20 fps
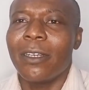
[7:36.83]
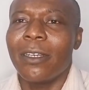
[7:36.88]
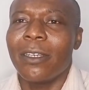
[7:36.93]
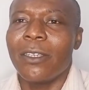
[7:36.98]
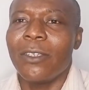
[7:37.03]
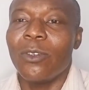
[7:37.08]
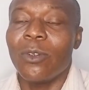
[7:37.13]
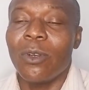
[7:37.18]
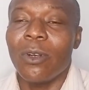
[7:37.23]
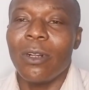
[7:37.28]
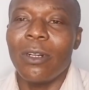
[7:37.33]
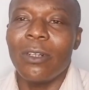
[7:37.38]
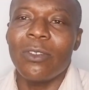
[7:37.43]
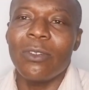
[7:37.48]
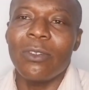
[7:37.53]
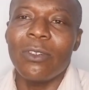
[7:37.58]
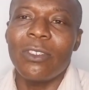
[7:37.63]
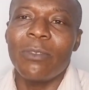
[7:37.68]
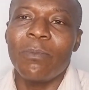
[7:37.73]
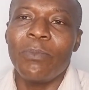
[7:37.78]
You can
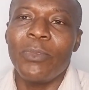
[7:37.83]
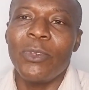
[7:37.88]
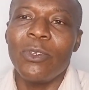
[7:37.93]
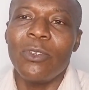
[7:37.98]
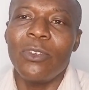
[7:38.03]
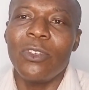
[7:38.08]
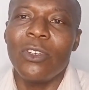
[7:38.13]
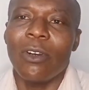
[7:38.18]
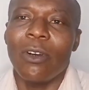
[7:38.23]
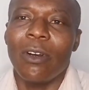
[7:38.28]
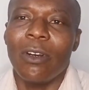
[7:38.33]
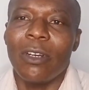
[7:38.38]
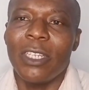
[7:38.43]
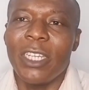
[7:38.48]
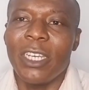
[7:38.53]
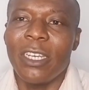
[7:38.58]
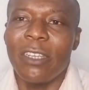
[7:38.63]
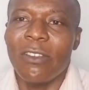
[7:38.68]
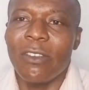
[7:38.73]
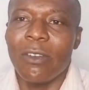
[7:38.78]
also build your
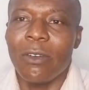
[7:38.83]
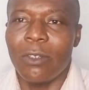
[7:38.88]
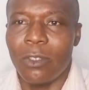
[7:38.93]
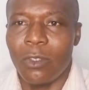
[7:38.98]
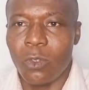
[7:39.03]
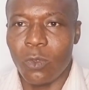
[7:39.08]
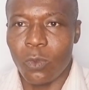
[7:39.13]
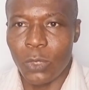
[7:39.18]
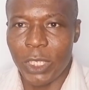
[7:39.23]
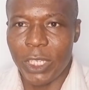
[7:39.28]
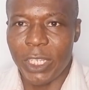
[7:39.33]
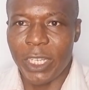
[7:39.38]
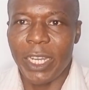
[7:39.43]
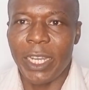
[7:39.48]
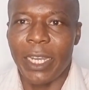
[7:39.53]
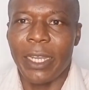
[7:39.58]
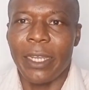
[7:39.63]
audience on Twitter.